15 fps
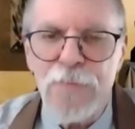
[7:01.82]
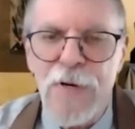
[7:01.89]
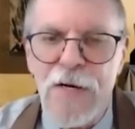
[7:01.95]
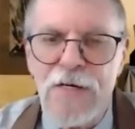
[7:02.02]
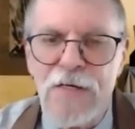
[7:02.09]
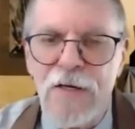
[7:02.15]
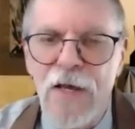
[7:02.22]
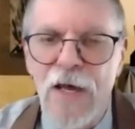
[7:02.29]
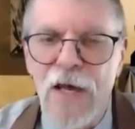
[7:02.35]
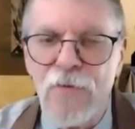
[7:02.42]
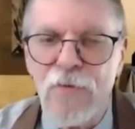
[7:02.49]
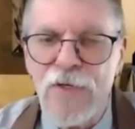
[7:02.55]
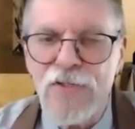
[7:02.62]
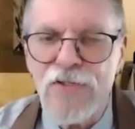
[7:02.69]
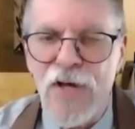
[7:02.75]
Pang
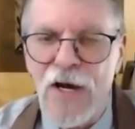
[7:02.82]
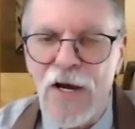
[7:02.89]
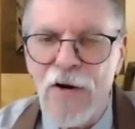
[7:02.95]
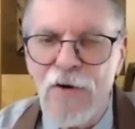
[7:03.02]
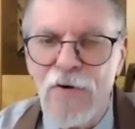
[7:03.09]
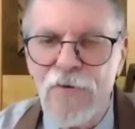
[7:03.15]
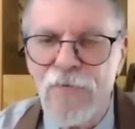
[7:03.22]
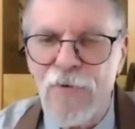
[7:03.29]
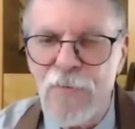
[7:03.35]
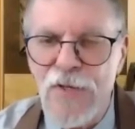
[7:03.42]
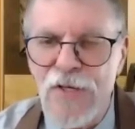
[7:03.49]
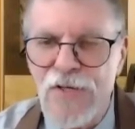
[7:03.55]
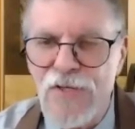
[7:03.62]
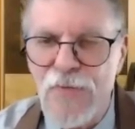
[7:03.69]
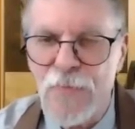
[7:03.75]
had retired from
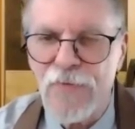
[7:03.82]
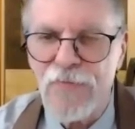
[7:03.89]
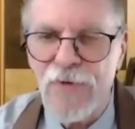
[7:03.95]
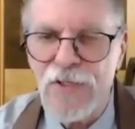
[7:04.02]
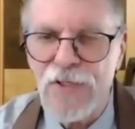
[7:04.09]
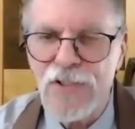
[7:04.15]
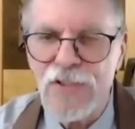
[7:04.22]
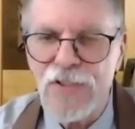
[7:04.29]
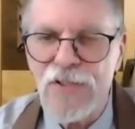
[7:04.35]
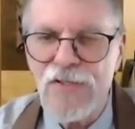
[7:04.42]
his profession,